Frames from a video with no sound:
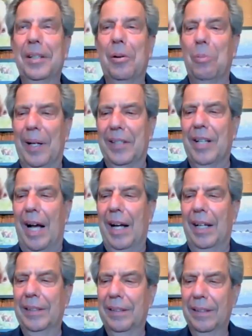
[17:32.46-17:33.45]
went
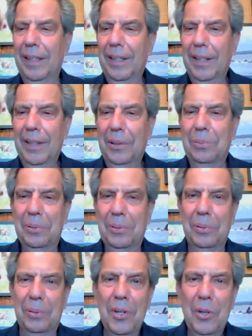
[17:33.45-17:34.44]
on,
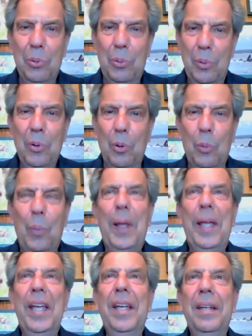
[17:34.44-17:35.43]
who
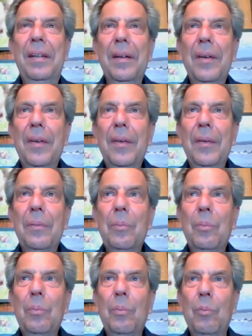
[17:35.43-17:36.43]
we
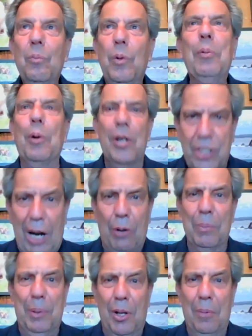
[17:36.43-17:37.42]
were a
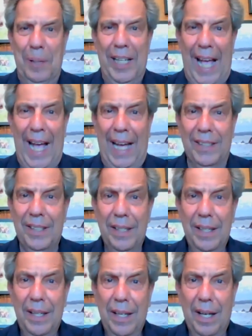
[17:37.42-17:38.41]
terrible opening
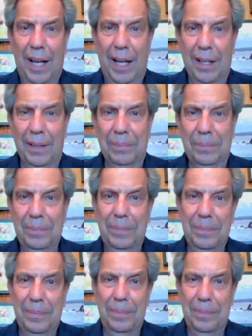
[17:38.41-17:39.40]
act.
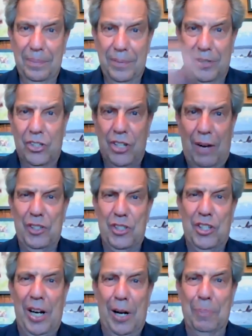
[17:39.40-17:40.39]
The
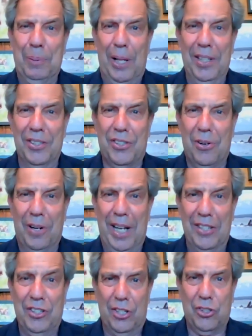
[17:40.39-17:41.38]
Jefferson Airplane
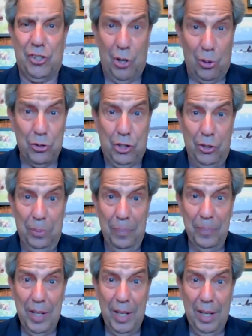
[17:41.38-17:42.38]
story I just told
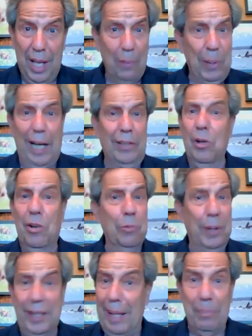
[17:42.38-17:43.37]
you, and we got
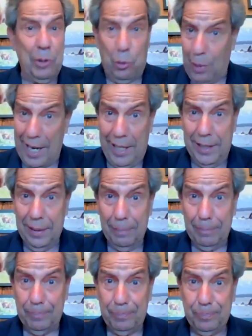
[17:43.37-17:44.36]
along with them
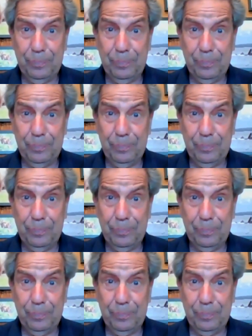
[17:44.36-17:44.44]
great.